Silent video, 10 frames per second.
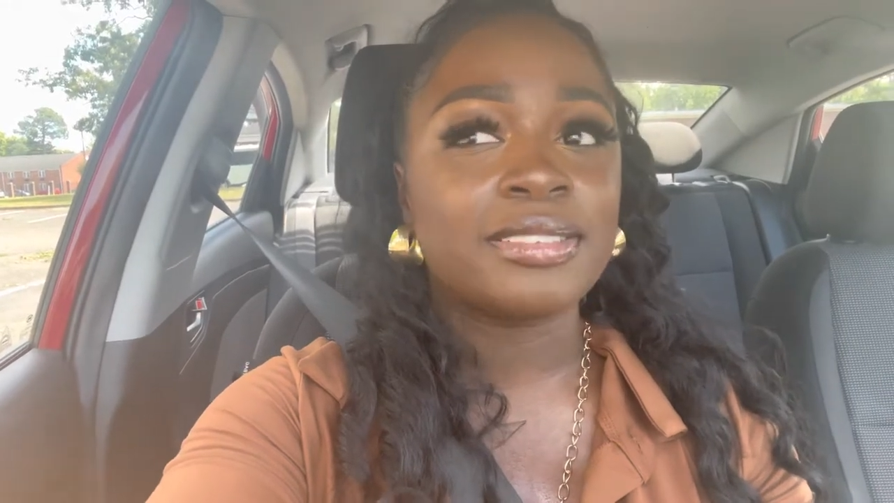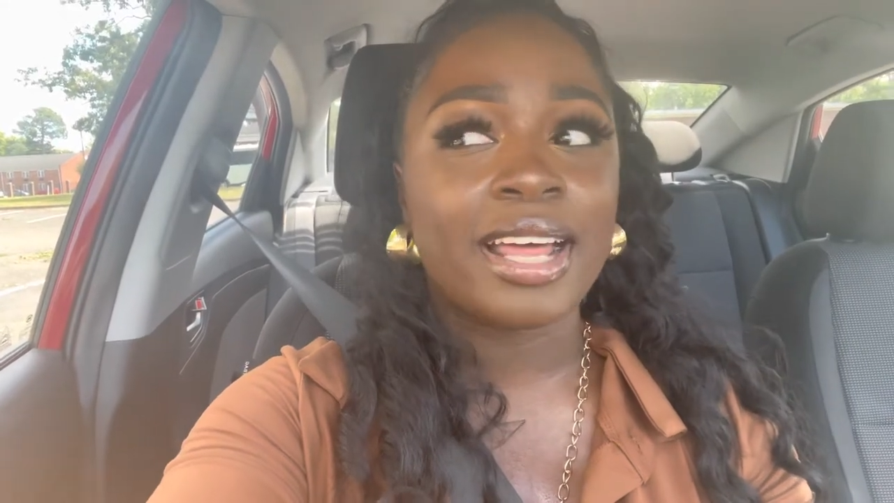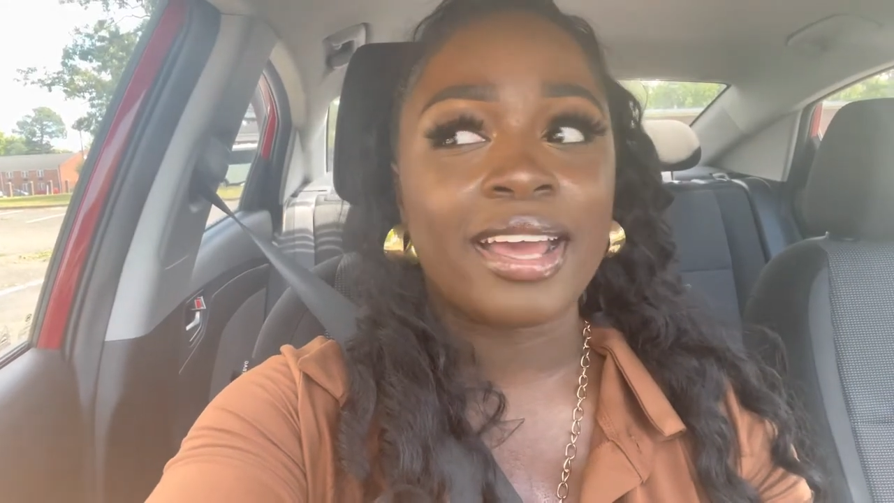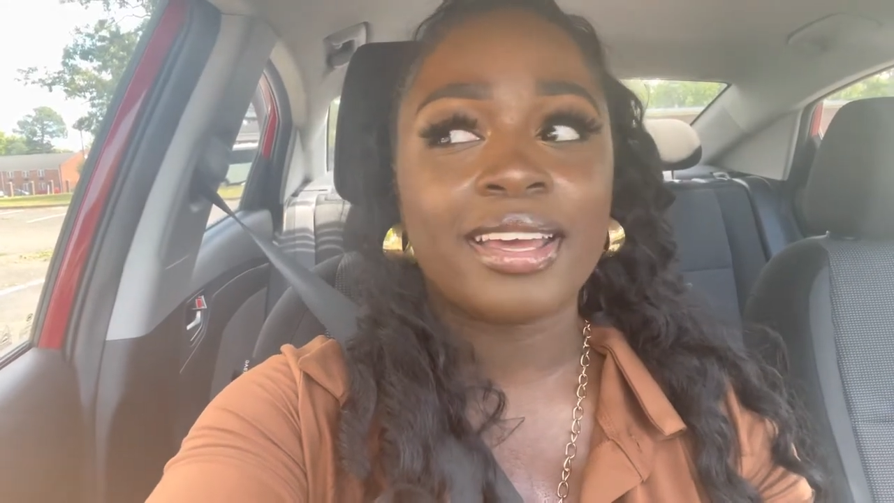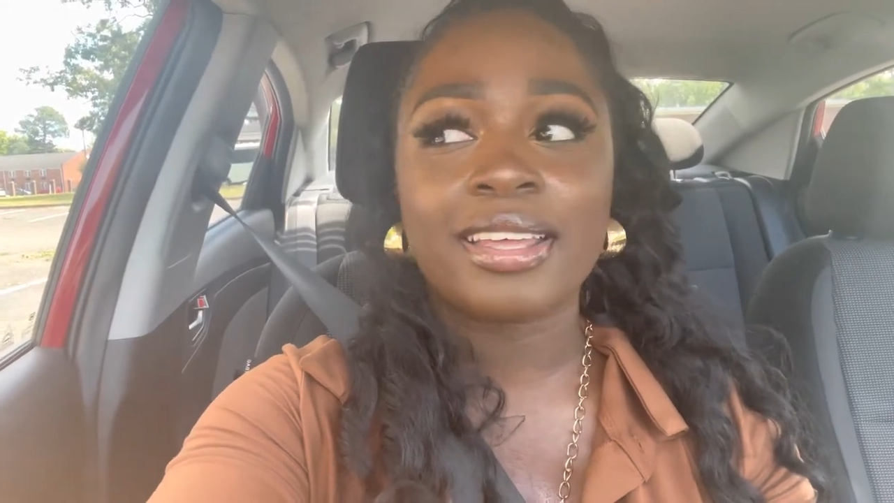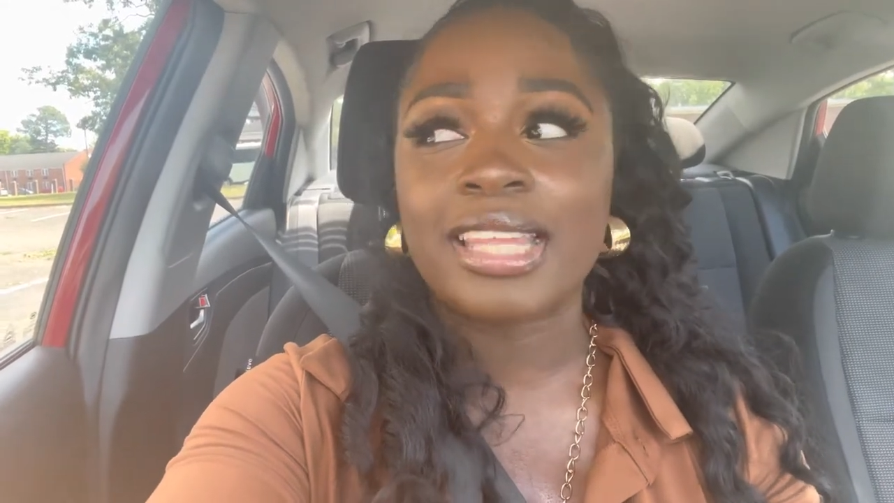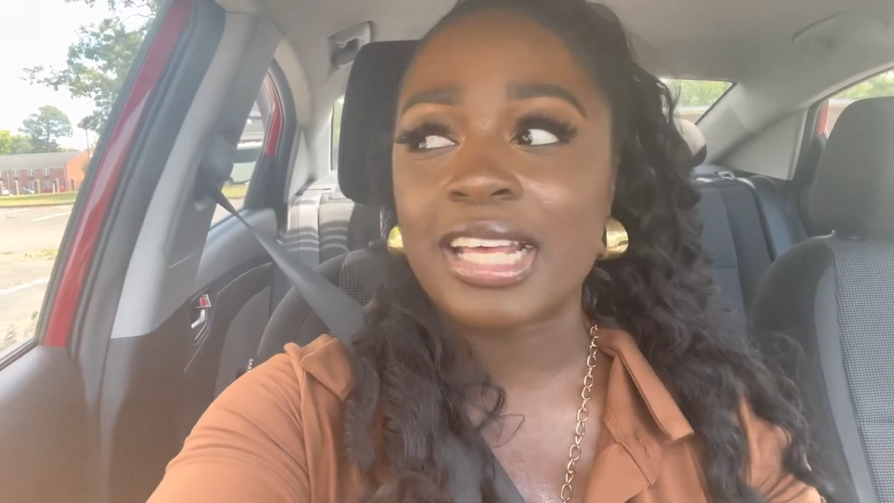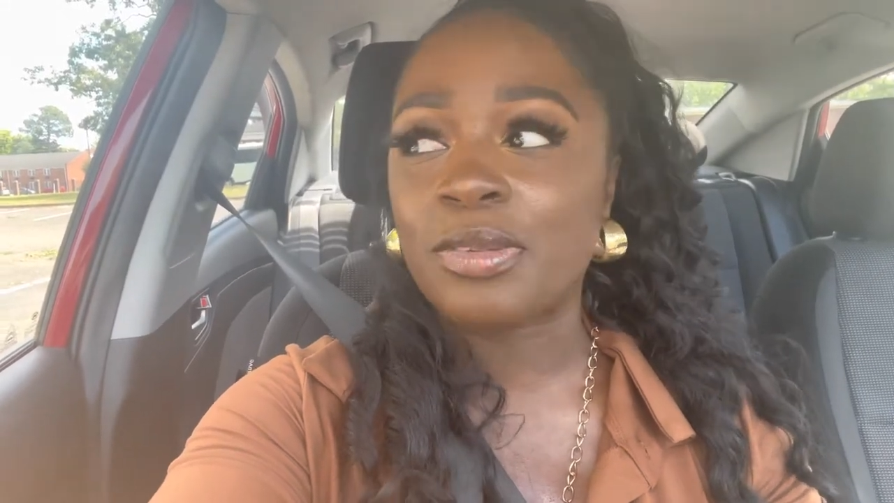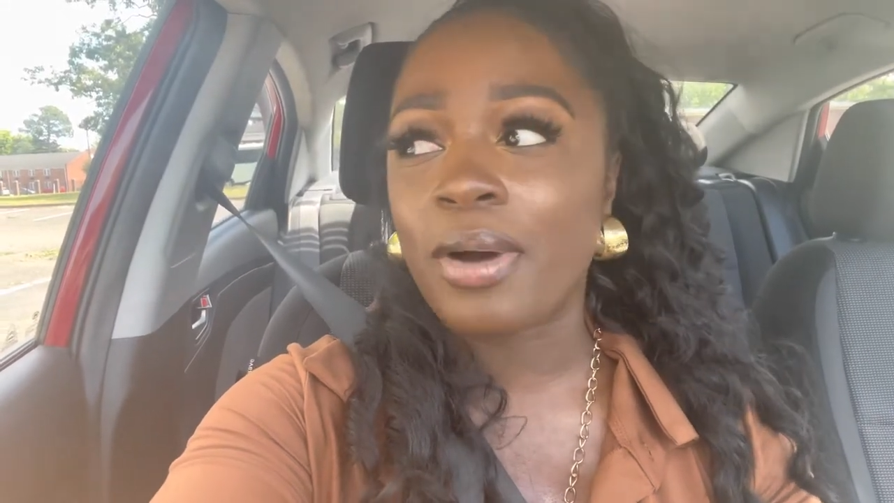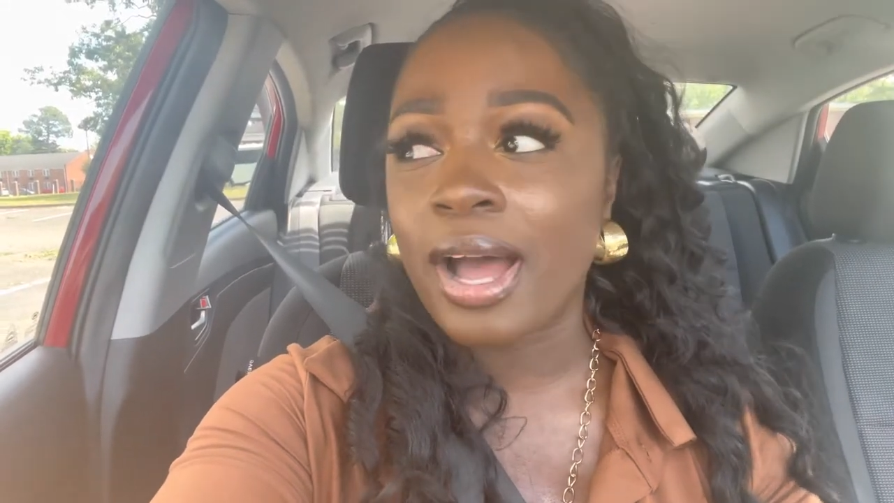like
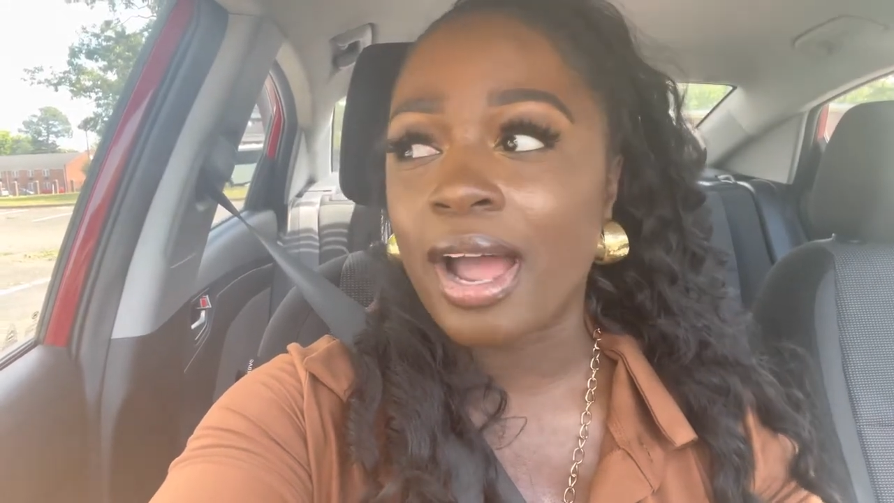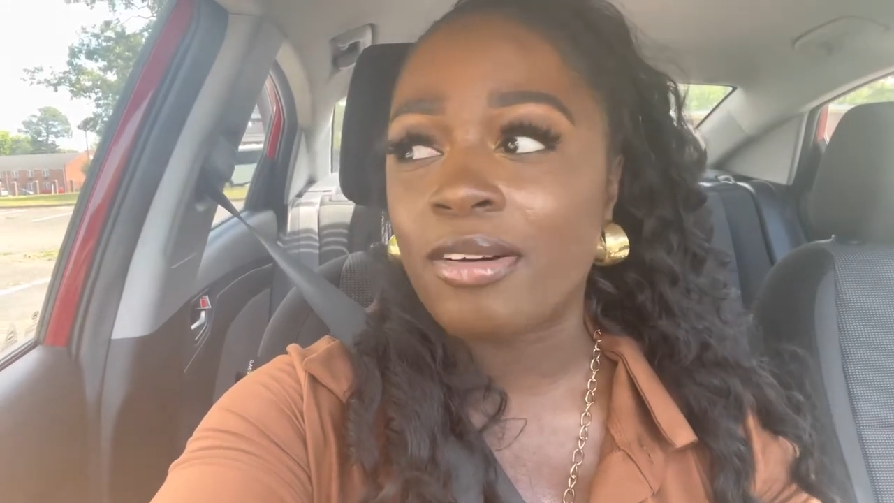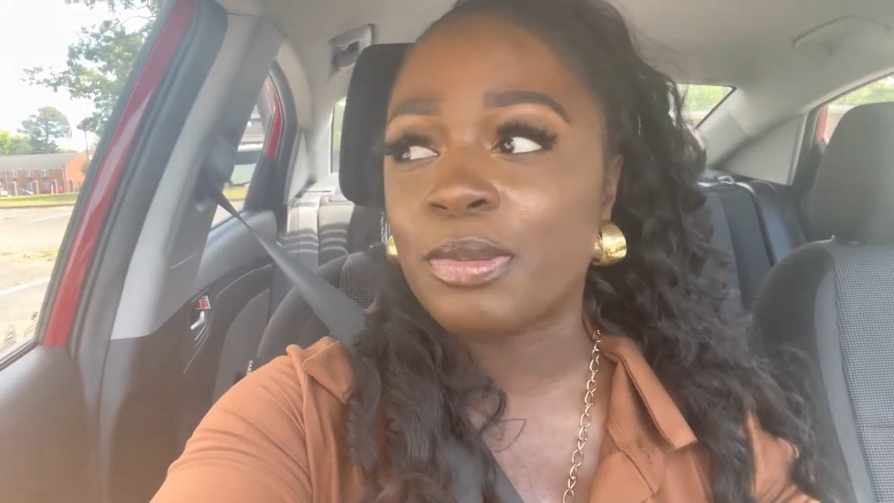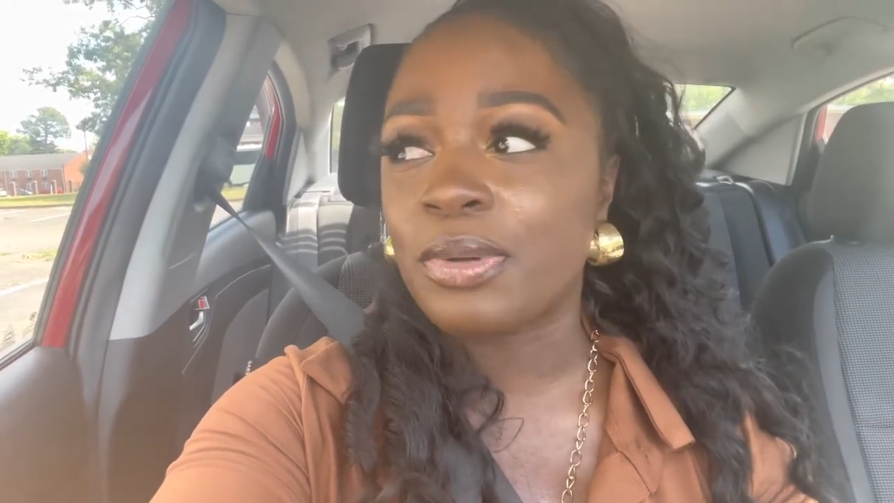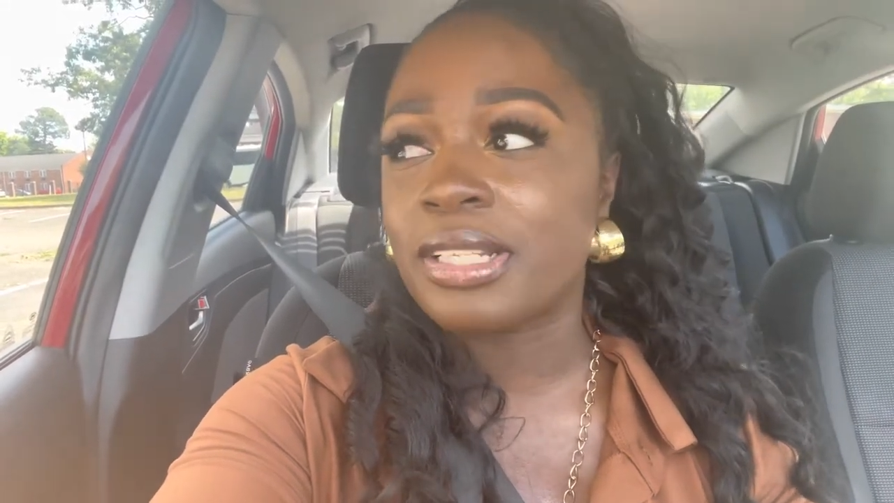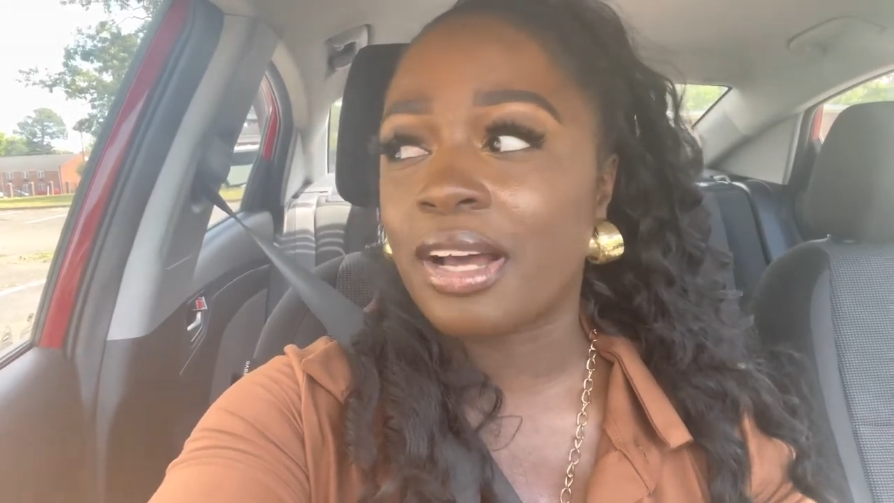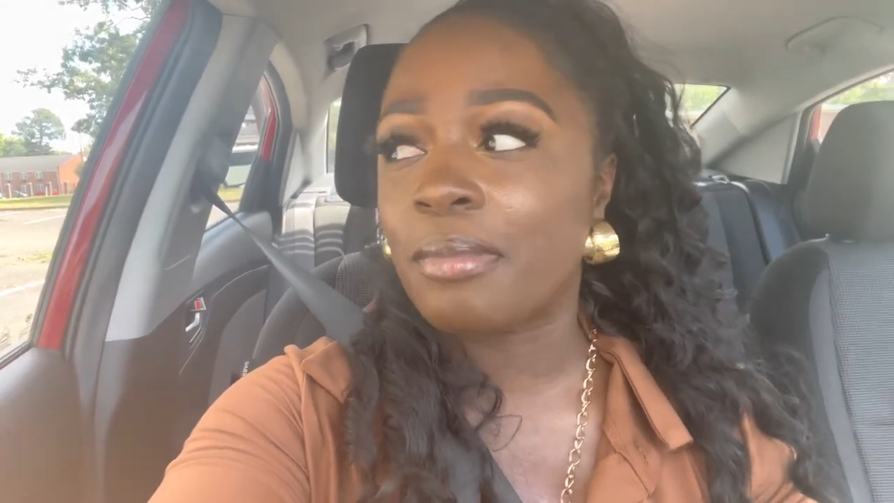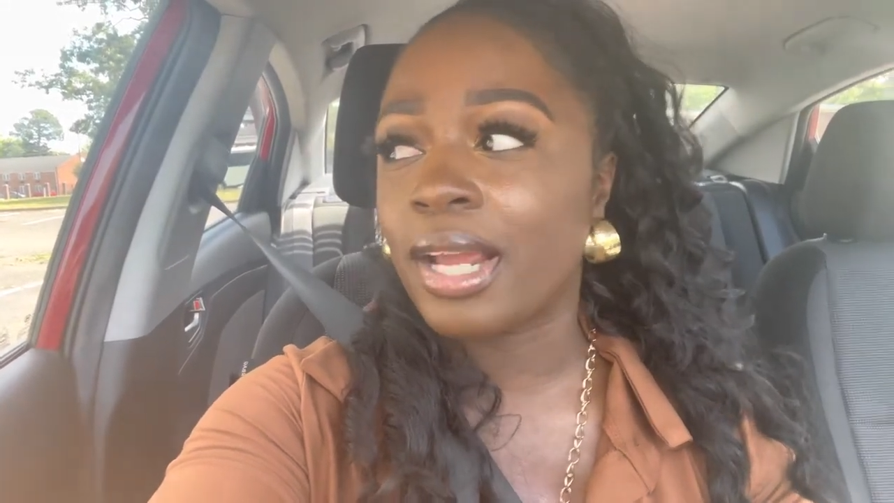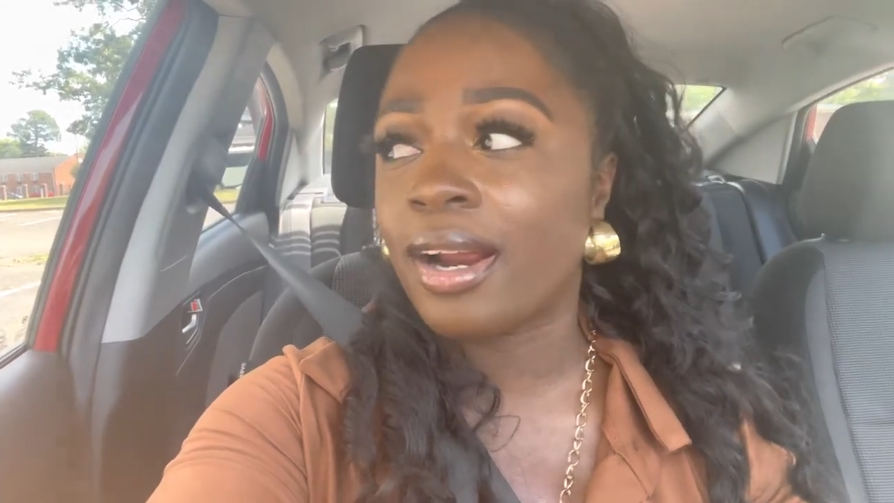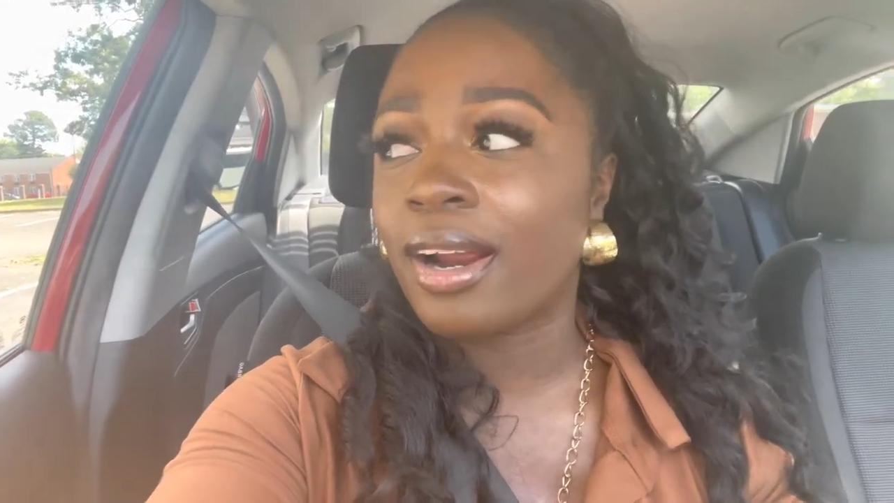that's why I was supposed to come here